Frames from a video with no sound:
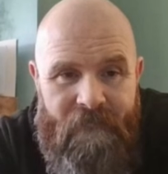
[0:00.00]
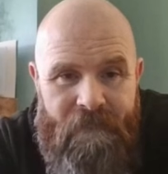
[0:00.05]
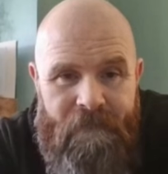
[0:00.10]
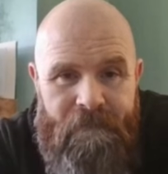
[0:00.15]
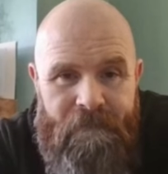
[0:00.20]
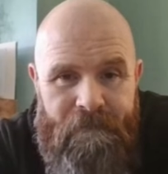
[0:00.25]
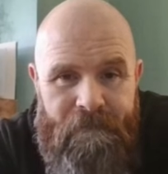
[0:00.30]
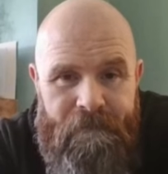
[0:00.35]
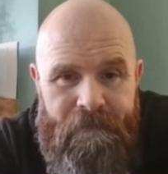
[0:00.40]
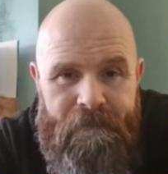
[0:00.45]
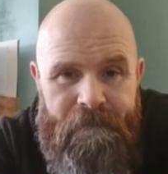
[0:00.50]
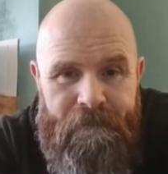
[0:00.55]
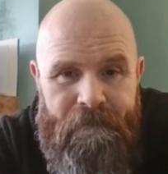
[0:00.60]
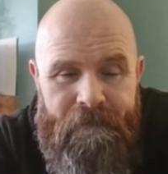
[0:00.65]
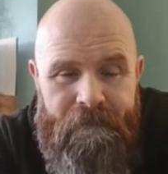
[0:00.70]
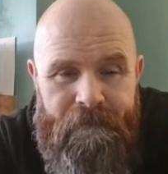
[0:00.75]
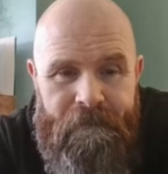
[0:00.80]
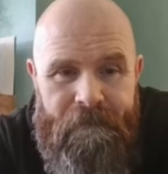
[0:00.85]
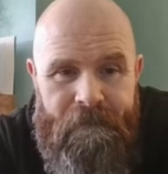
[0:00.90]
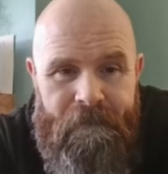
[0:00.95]

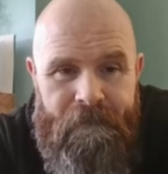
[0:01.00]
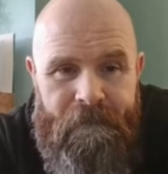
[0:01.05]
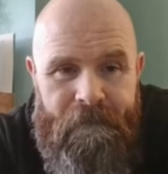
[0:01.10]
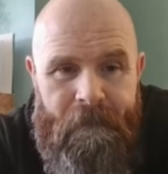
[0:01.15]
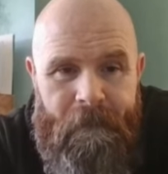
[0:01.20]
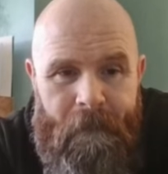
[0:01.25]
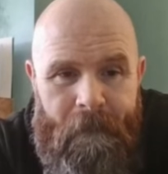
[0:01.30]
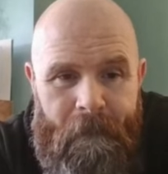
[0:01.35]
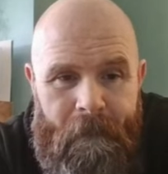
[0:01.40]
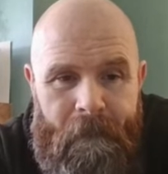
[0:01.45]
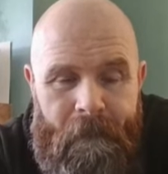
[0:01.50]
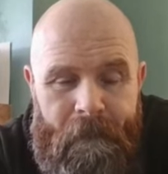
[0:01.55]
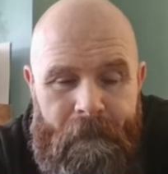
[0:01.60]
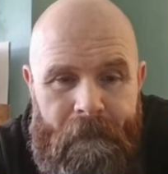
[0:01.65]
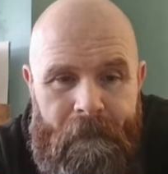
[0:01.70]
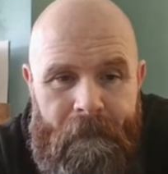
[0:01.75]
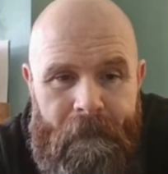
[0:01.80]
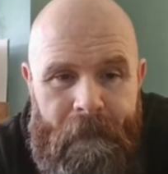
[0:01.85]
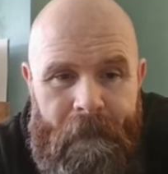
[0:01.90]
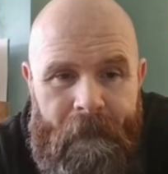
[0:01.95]

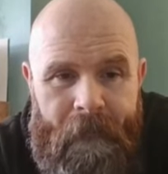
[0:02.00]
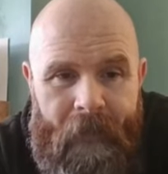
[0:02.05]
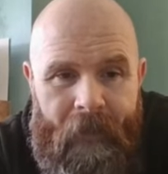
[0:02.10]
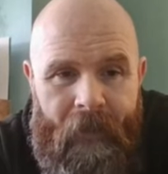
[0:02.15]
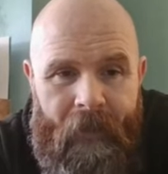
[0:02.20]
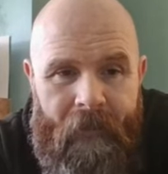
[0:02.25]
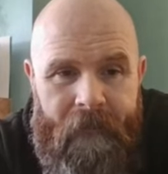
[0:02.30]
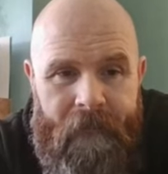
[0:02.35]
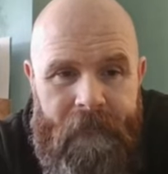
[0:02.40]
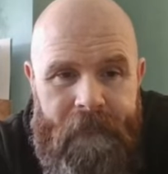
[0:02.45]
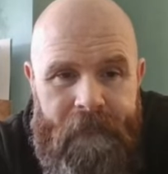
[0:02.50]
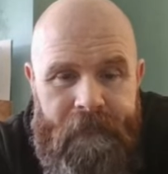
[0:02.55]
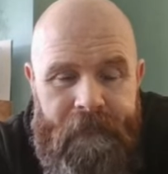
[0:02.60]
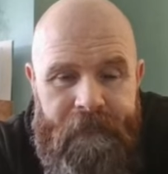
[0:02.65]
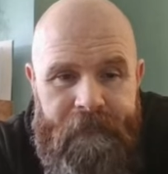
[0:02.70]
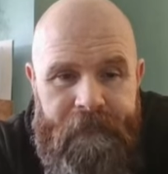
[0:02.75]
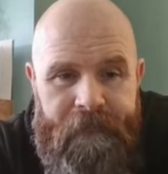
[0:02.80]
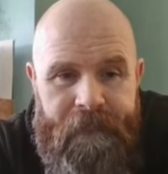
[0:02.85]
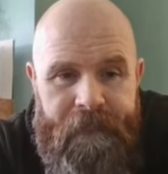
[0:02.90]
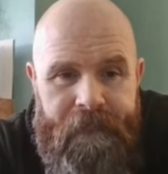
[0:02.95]

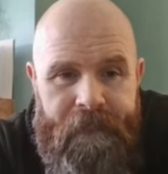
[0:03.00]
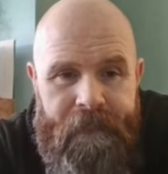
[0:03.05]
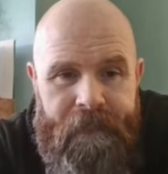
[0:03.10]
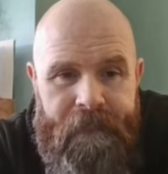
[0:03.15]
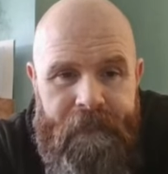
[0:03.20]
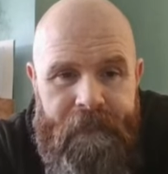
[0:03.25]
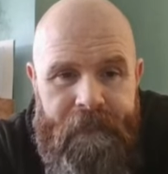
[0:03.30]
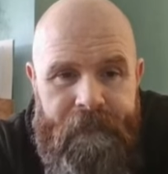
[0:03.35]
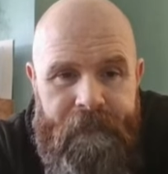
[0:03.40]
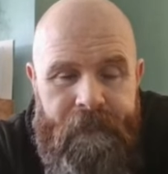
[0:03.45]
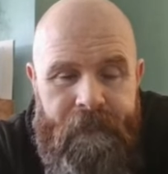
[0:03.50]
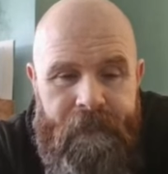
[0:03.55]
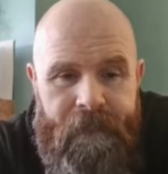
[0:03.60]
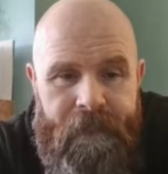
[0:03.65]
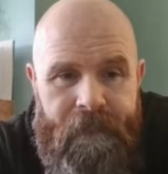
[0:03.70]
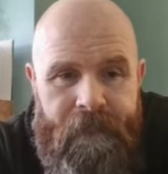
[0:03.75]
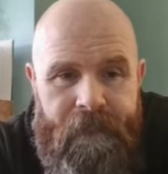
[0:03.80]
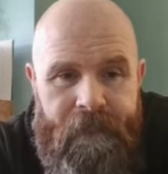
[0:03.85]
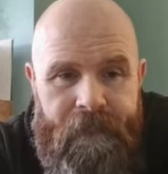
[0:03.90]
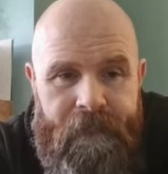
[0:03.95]

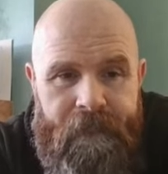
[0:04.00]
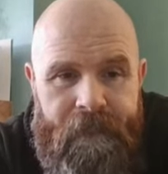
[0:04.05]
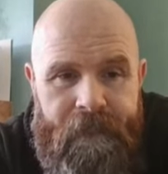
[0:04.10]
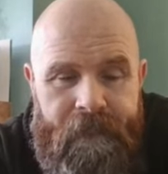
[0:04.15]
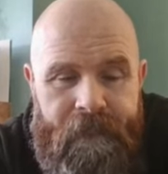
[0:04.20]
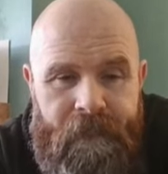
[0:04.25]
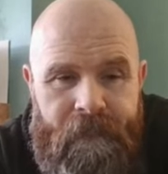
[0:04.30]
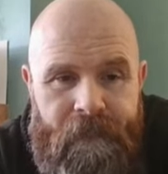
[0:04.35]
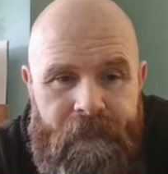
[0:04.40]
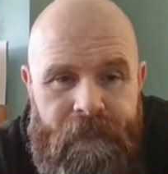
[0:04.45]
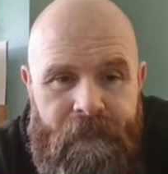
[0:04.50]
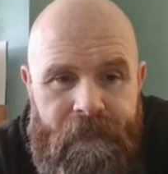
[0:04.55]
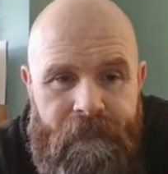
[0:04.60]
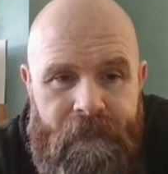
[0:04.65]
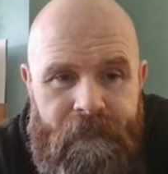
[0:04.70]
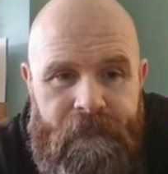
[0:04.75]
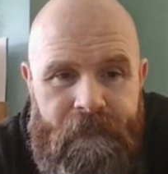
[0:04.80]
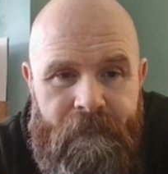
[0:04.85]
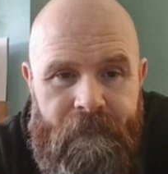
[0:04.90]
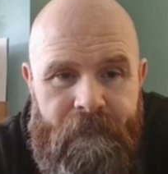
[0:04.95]

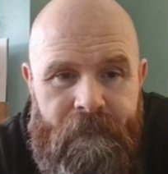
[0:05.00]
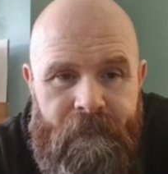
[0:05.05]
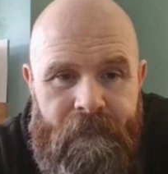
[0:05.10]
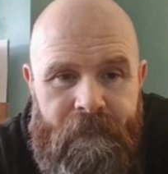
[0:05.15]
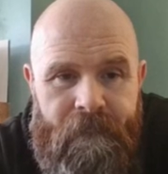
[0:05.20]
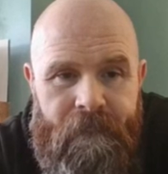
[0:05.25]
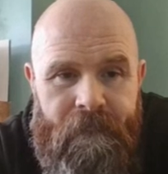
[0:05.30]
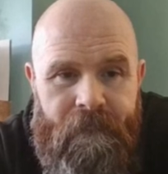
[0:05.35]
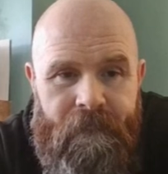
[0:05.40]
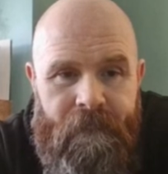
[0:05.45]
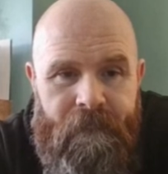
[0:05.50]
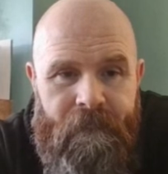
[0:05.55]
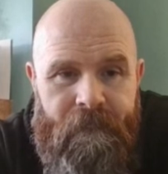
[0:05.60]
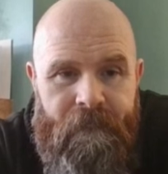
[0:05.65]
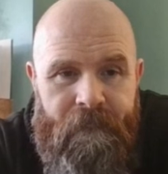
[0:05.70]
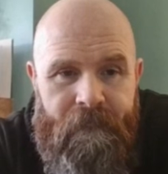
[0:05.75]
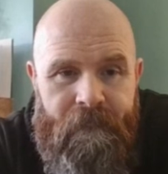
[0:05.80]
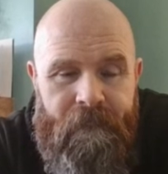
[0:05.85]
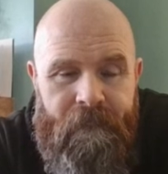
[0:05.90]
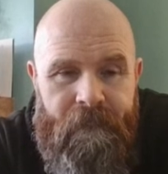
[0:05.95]

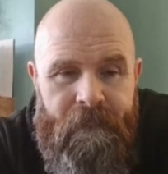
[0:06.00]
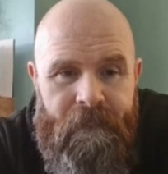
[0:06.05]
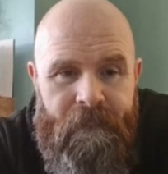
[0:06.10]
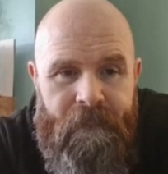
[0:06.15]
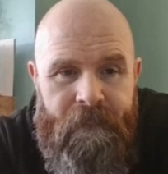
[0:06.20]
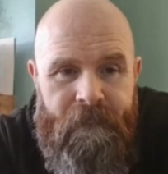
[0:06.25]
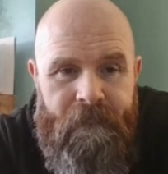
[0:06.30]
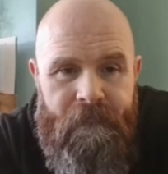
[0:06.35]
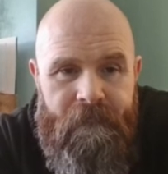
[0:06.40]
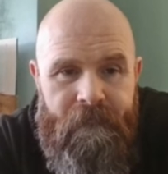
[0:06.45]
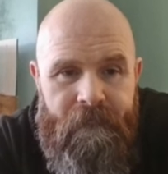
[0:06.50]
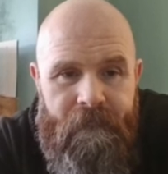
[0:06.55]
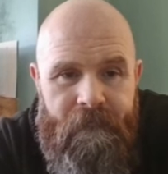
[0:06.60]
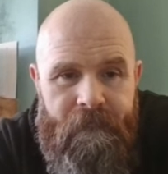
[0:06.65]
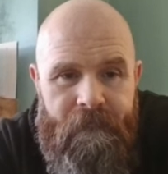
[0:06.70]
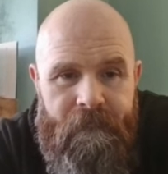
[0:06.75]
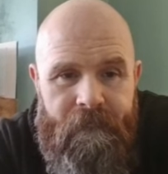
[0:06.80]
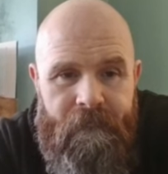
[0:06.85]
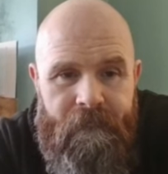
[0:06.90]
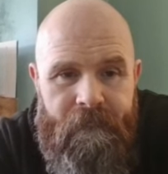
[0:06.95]

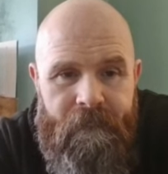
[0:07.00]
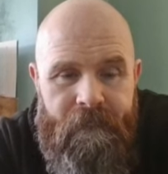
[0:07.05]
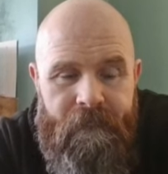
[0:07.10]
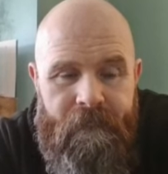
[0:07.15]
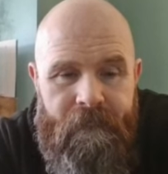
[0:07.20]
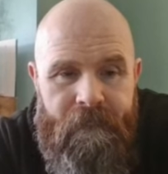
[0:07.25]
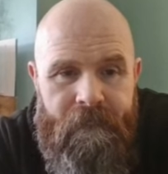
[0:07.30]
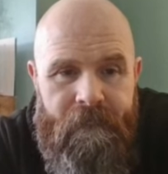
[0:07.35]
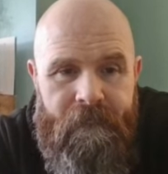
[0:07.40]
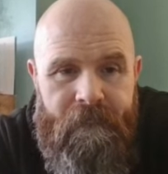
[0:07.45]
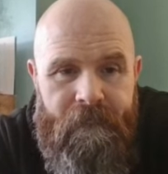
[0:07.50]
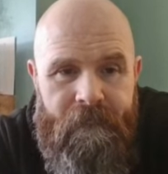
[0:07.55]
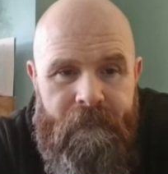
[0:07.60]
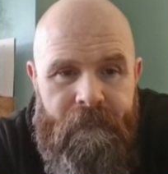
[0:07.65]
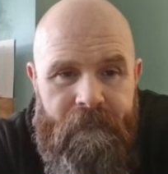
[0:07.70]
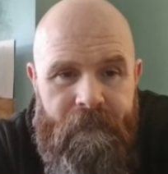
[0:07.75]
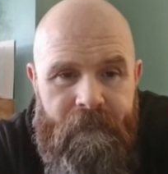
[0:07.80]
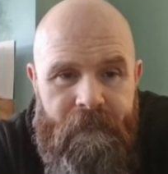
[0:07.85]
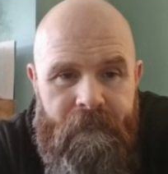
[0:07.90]
No words are spoken by the person on screen.